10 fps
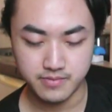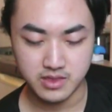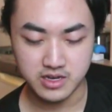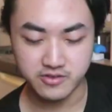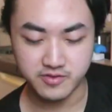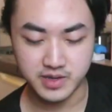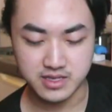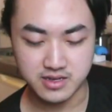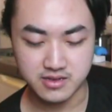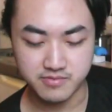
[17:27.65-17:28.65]
Kind of a bad
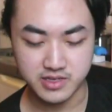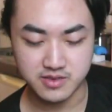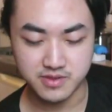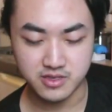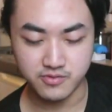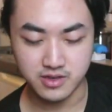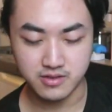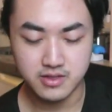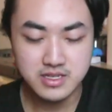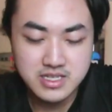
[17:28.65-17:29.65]
cannon placement as well.
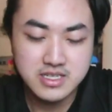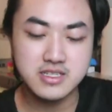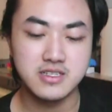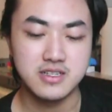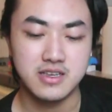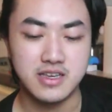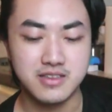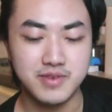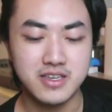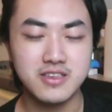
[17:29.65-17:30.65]
It's
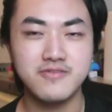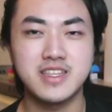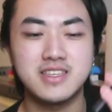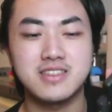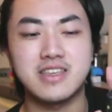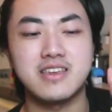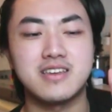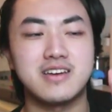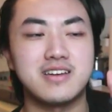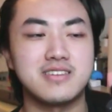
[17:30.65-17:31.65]
because of this thing,
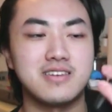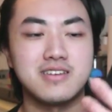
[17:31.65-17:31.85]
guys, like,